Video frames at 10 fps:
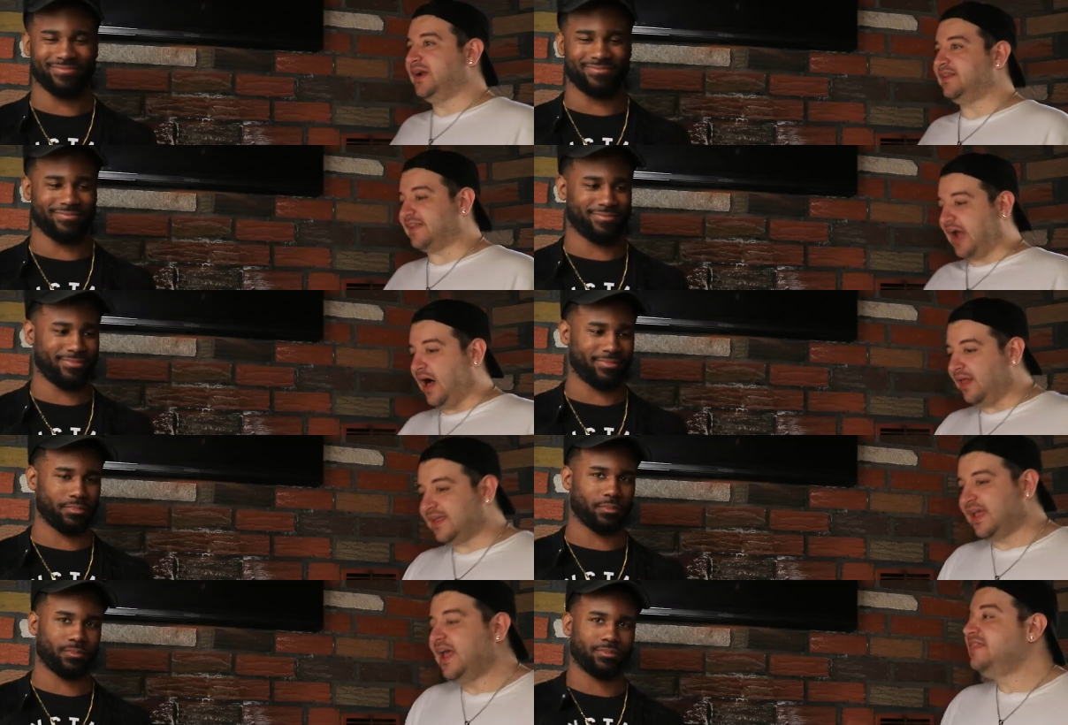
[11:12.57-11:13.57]
Speaker 1: weird. It's like, oh,
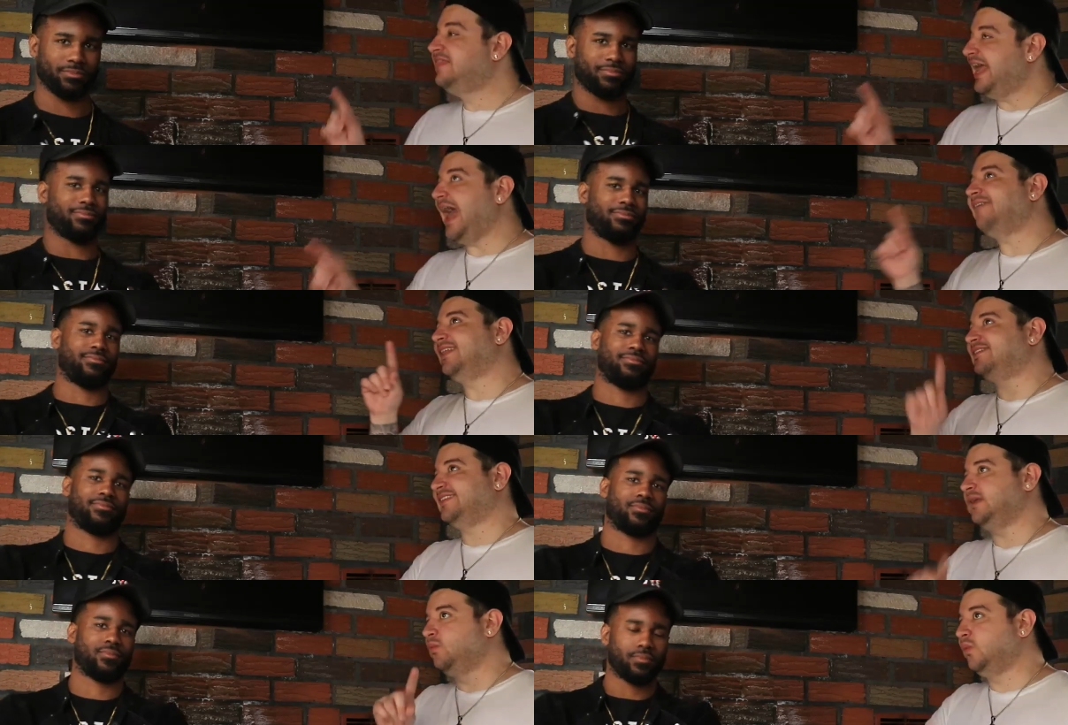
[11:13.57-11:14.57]
like they have the
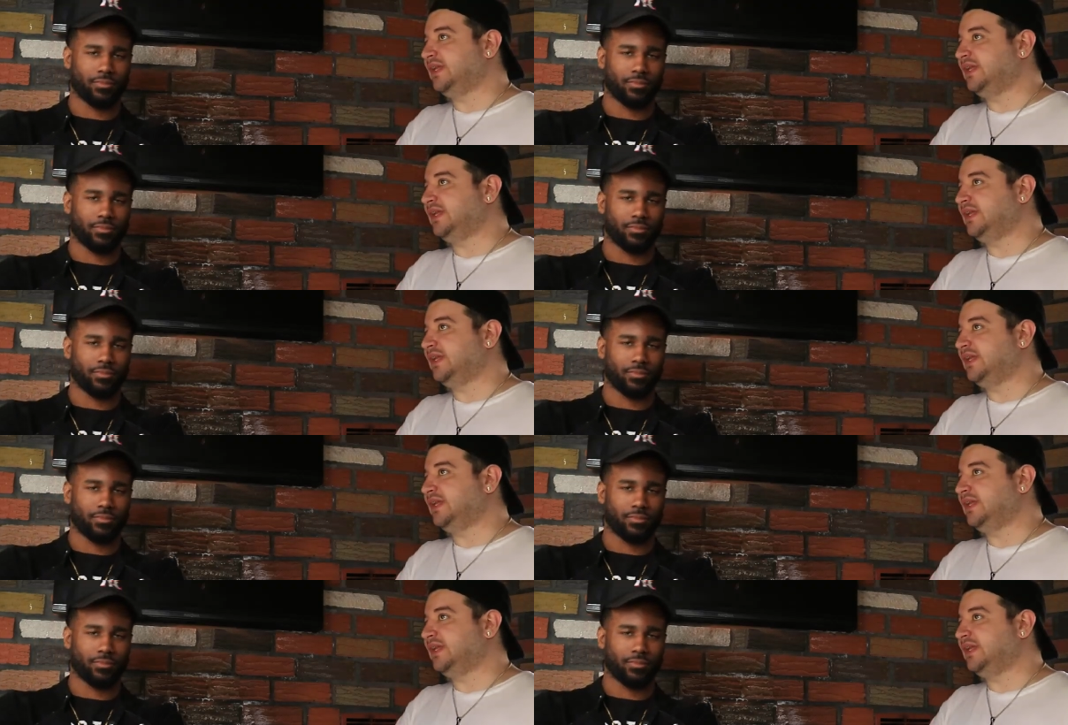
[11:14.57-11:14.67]
same